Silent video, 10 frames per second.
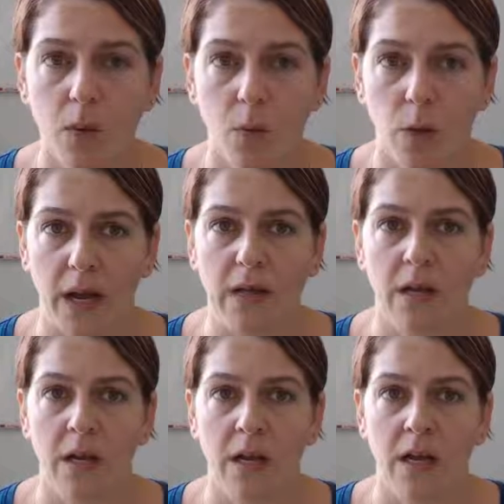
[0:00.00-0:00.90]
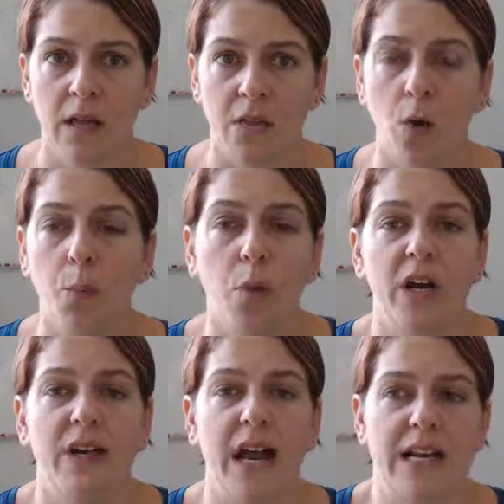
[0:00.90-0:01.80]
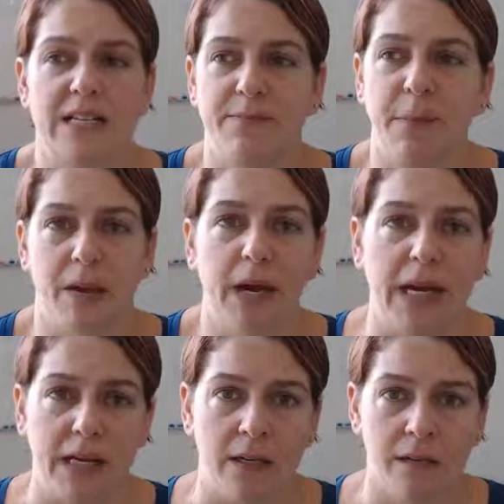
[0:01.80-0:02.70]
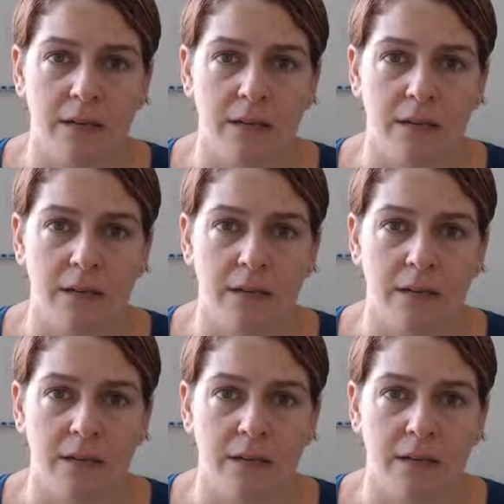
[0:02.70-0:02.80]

right? The whole point of an ad is to make money.